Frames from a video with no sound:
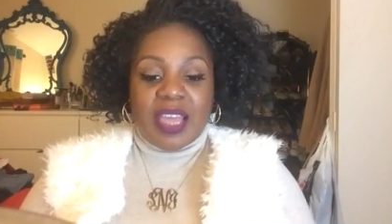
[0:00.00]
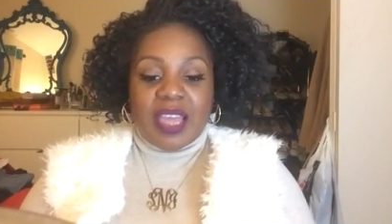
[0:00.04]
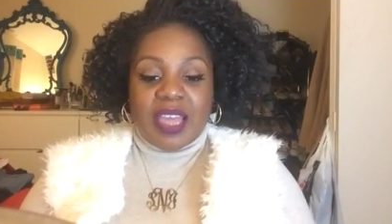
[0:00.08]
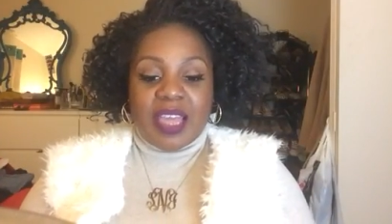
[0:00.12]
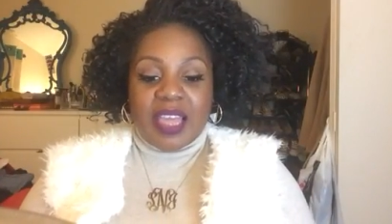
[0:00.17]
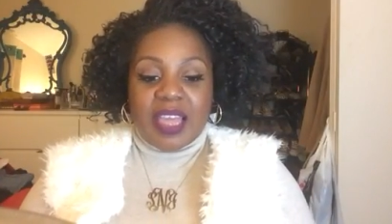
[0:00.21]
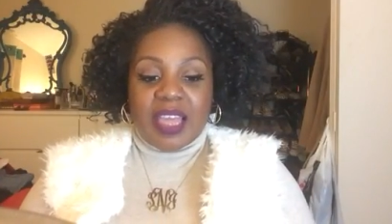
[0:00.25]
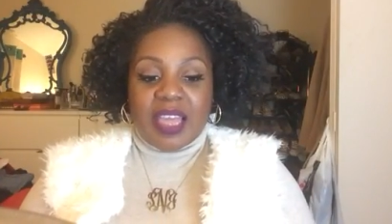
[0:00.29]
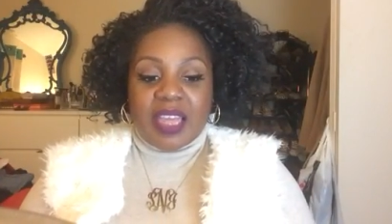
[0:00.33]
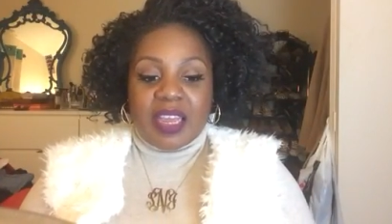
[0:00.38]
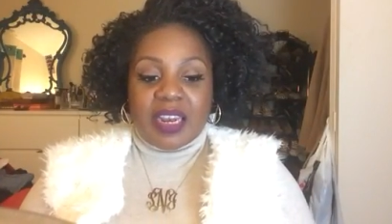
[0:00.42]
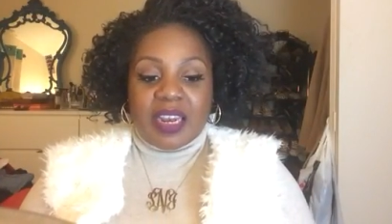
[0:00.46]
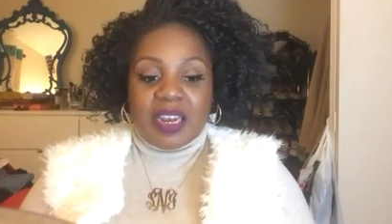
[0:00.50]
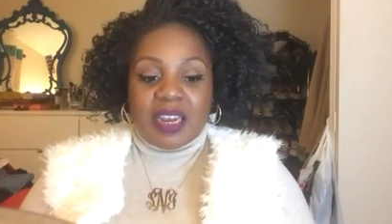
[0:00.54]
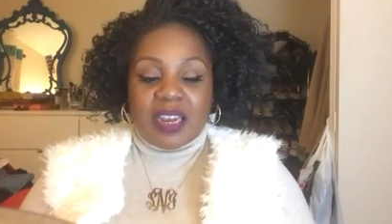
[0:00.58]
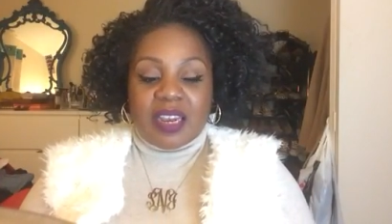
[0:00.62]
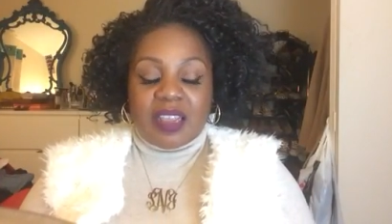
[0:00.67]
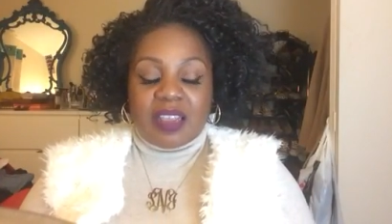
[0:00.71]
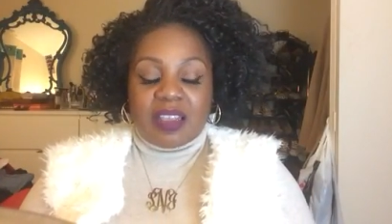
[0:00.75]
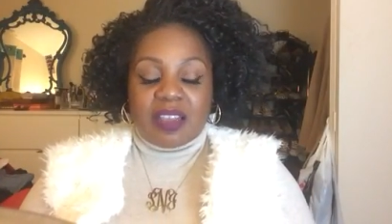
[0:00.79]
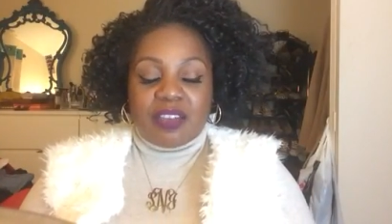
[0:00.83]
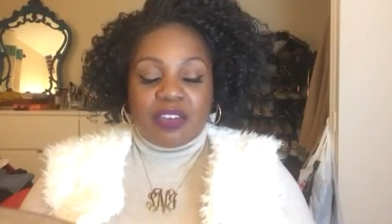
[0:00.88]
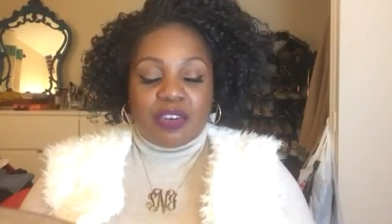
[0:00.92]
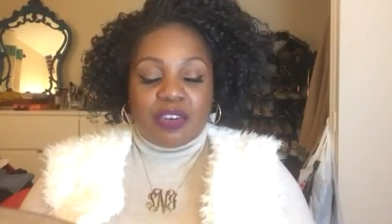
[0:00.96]
and
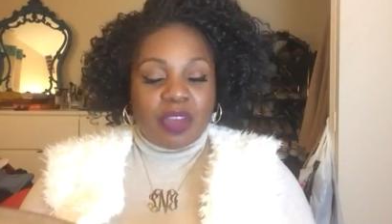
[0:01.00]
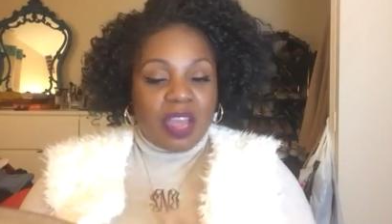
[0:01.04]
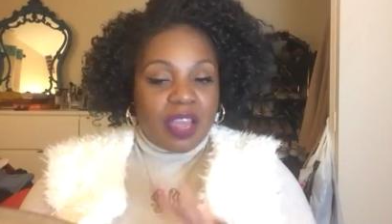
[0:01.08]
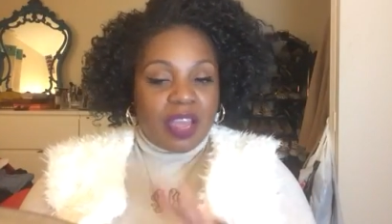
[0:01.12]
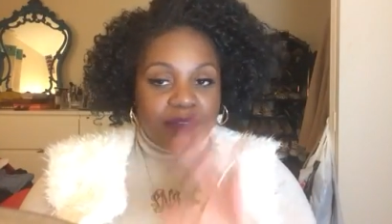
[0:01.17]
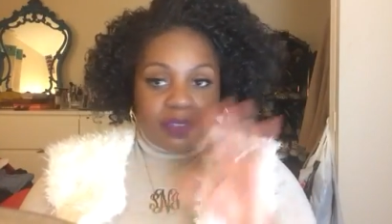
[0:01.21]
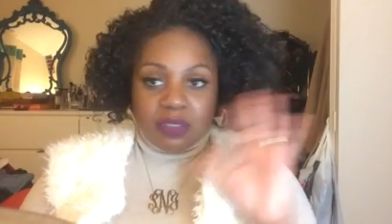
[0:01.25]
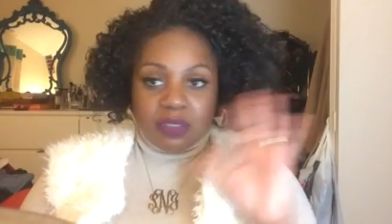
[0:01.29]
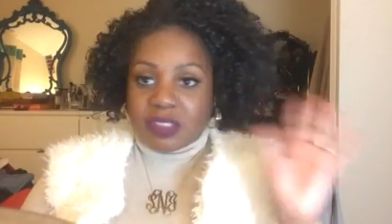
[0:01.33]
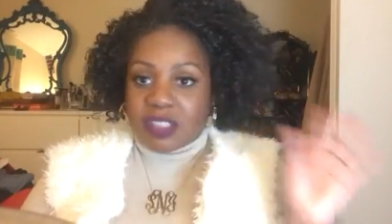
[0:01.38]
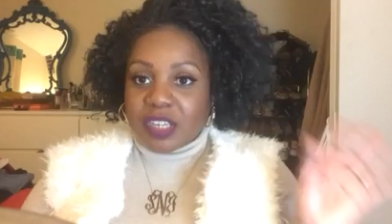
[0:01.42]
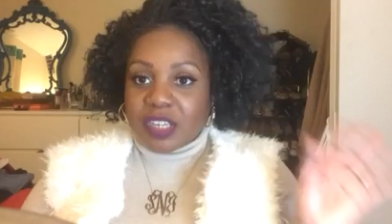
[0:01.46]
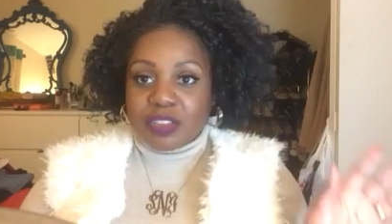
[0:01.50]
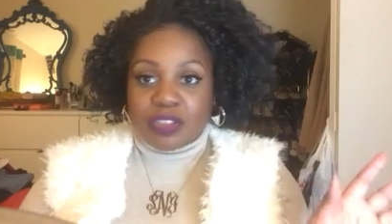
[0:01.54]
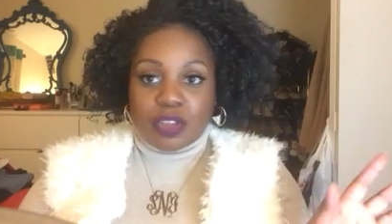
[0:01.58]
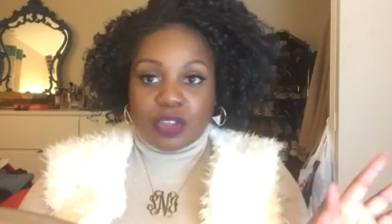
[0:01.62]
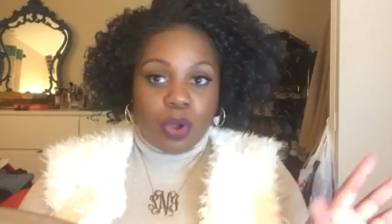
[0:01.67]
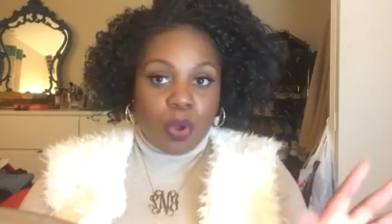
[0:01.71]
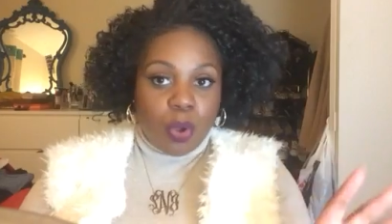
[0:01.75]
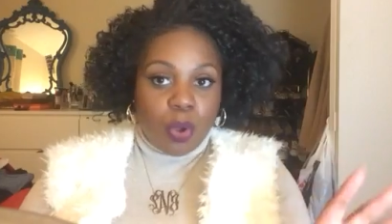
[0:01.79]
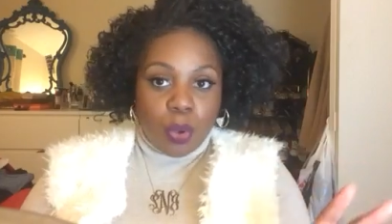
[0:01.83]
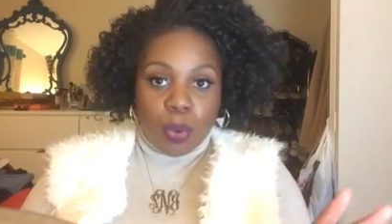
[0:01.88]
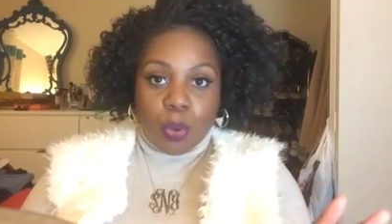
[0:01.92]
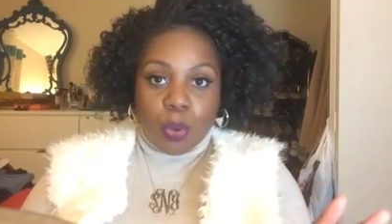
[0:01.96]
you know having done
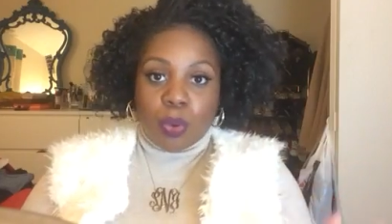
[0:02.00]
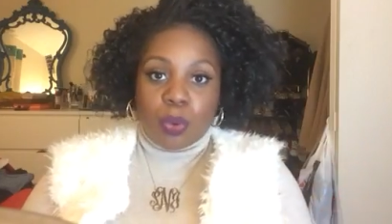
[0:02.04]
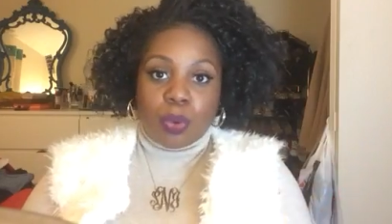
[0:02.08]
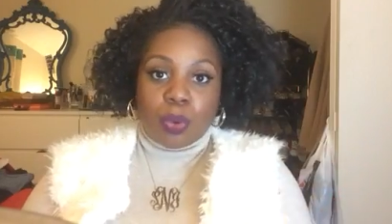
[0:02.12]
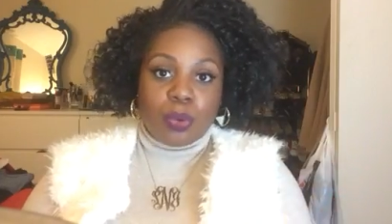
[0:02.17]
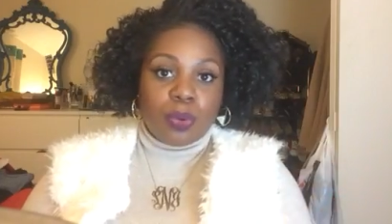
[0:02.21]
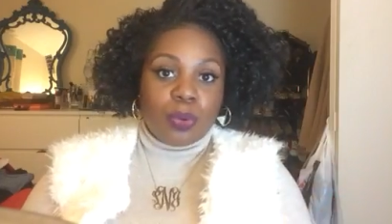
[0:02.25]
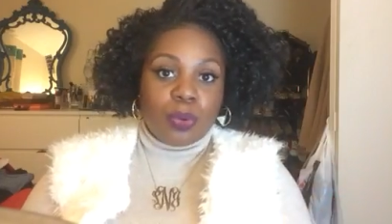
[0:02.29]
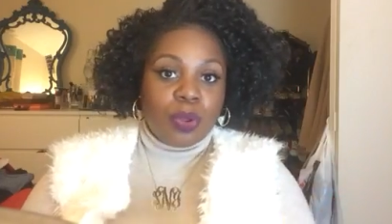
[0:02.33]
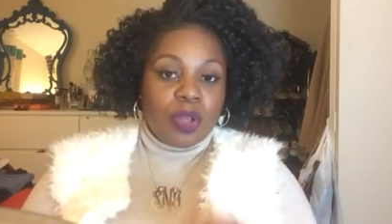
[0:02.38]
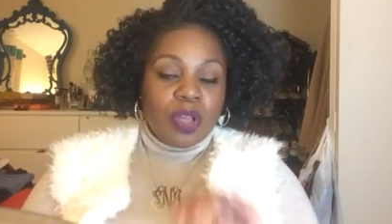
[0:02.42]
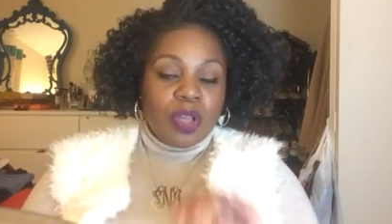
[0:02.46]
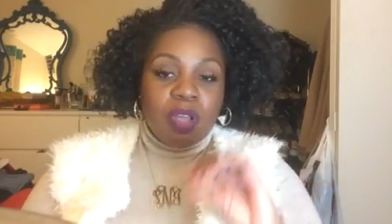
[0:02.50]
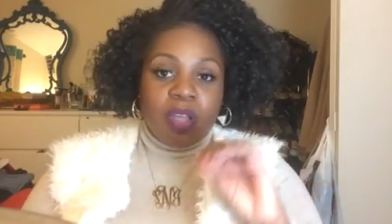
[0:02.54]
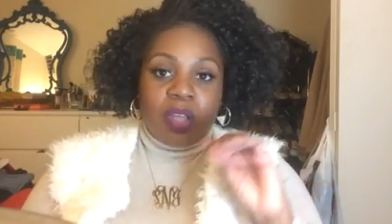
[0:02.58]
the whole